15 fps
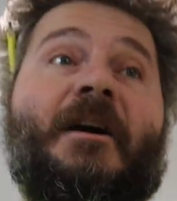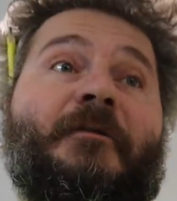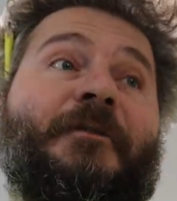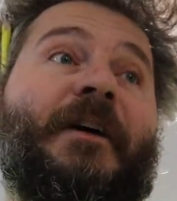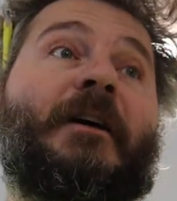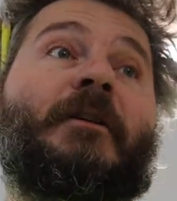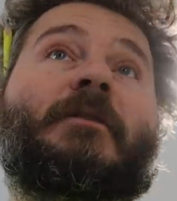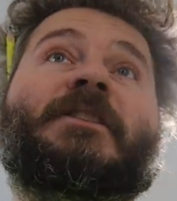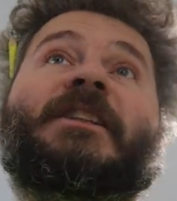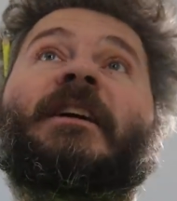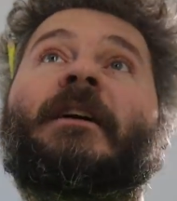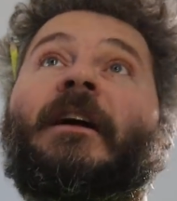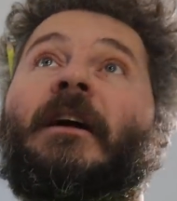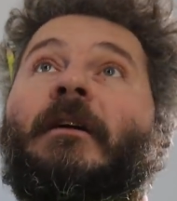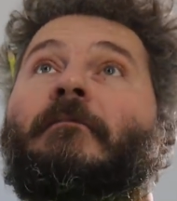out, folks.
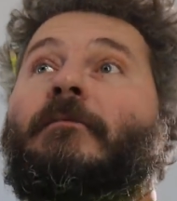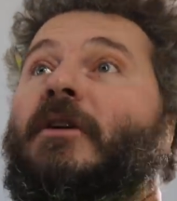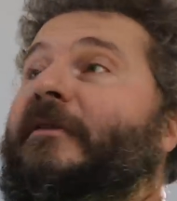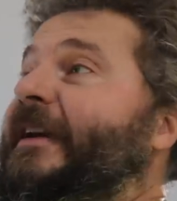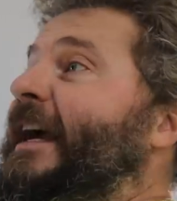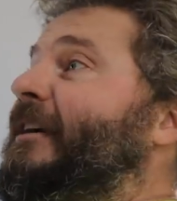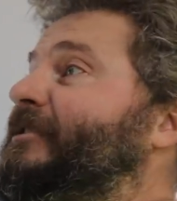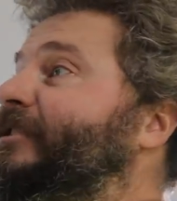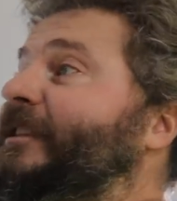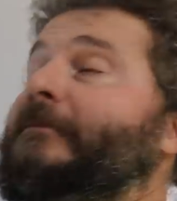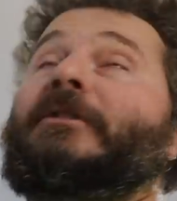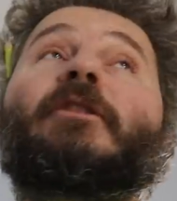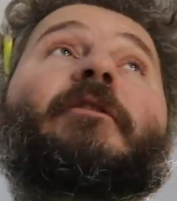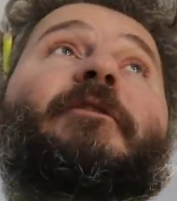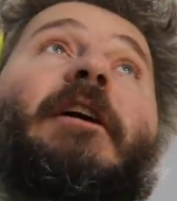Moving out so the
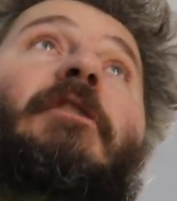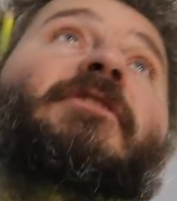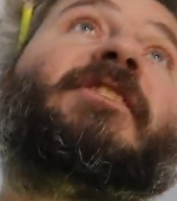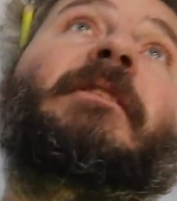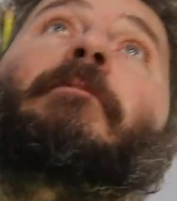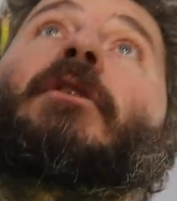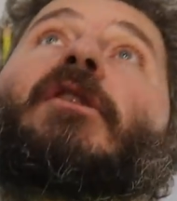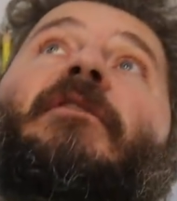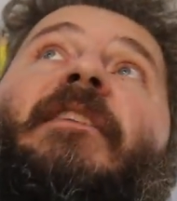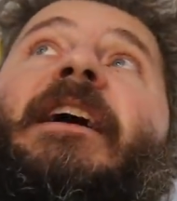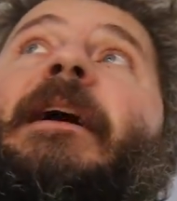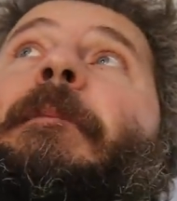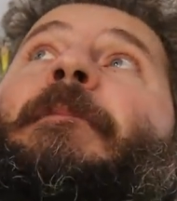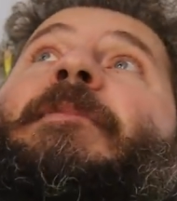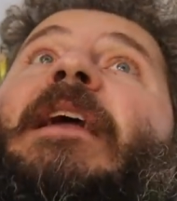new folks can move
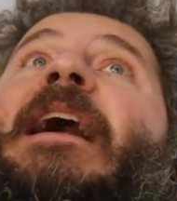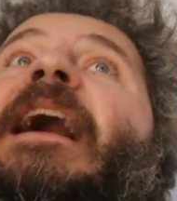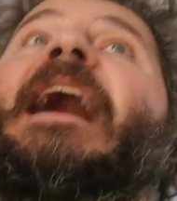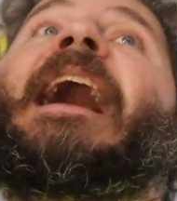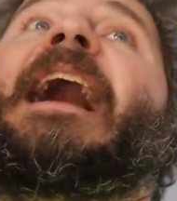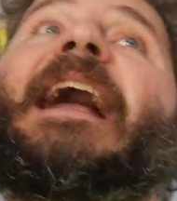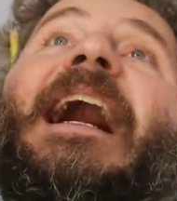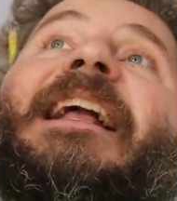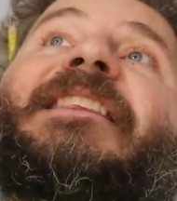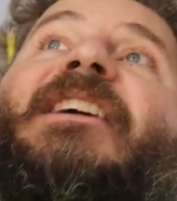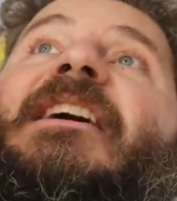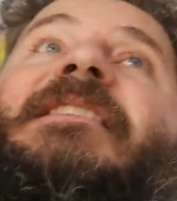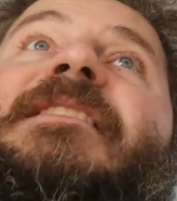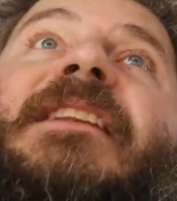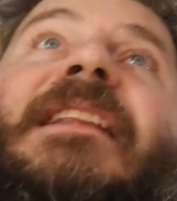in. Hey, I
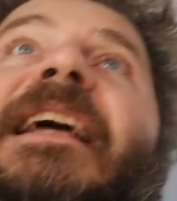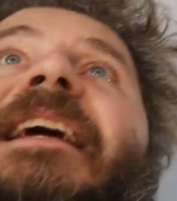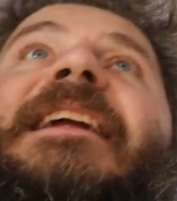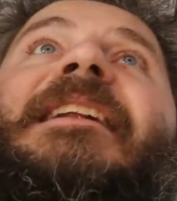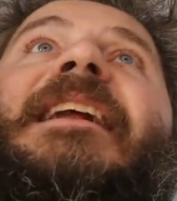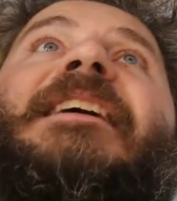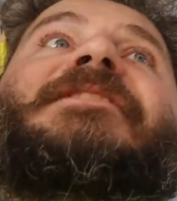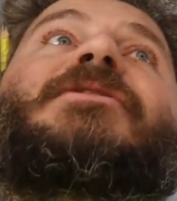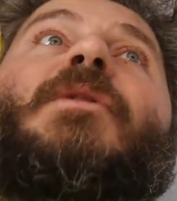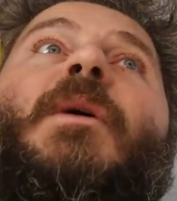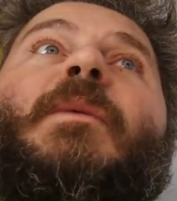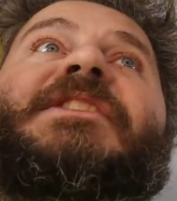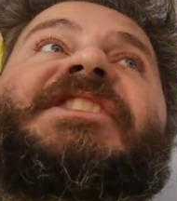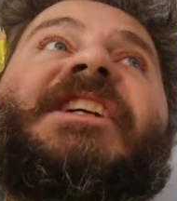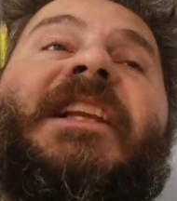thought that the lady next
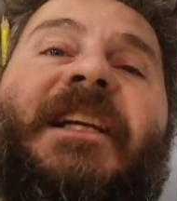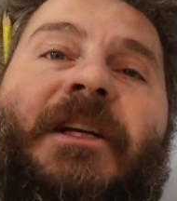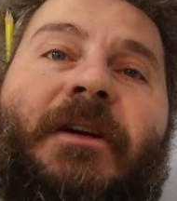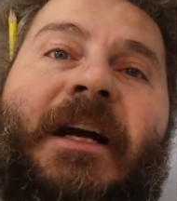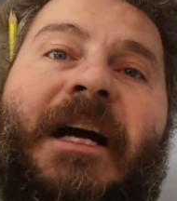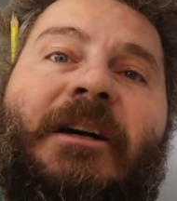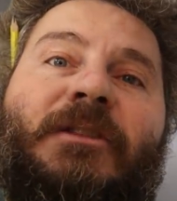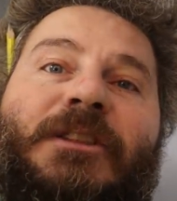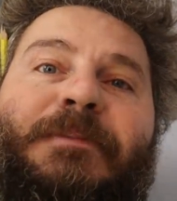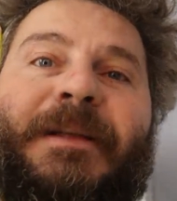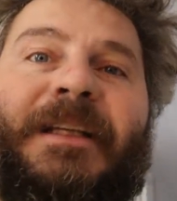door was selling her house